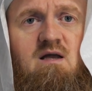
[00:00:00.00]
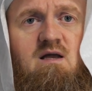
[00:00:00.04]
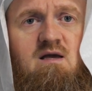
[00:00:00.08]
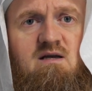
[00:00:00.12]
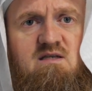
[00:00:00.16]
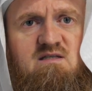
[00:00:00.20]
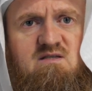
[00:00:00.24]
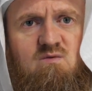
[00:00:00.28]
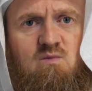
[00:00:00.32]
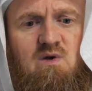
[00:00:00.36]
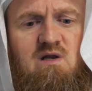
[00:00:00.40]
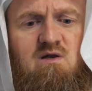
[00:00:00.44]

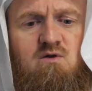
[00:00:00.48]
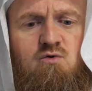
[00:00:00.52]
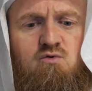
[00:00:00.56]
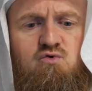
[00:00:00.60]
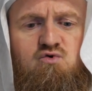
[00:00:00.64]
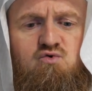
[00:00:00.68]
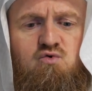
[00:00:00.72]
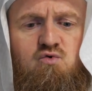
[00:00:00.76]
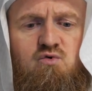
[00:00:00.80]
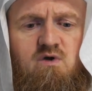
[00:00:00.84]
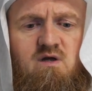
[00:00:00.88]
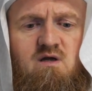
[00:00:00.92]
It is a
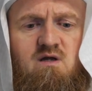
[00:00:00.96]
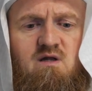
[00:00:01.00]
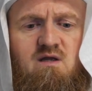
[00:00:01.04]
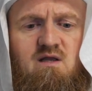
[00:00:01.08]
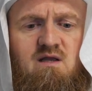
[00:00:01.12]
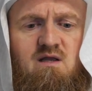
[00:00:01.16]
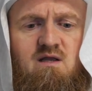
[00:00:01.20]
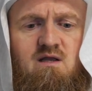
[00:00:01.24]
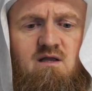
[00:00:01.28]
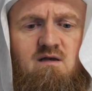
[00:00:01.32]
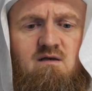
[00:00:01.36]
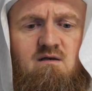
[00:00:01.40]
well-known surah
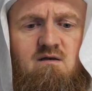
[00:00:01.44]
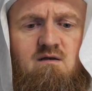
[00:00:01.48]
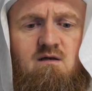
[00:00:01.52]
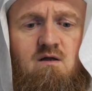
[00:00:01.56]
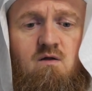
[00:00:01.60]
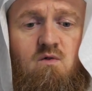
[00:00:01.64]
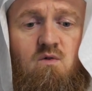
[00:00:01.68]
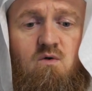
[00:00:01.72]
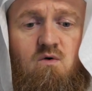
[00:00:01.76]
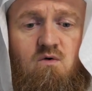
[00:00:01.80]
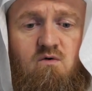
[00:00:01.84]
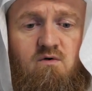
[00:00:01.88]
in
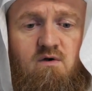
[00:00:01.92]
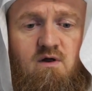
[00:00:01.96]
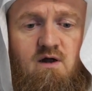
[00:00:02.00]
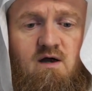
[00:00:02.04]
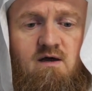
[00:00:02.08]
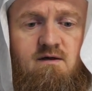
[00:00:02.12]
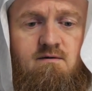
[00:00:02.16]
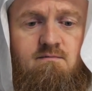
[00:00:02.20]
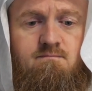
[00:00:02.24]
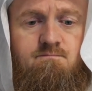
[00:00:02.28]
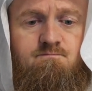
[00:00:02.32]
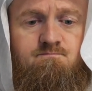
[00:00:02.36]
the
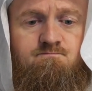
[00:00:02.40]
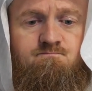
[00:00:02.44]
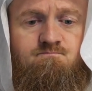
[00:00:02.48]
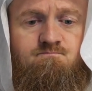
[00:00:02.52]
Quran.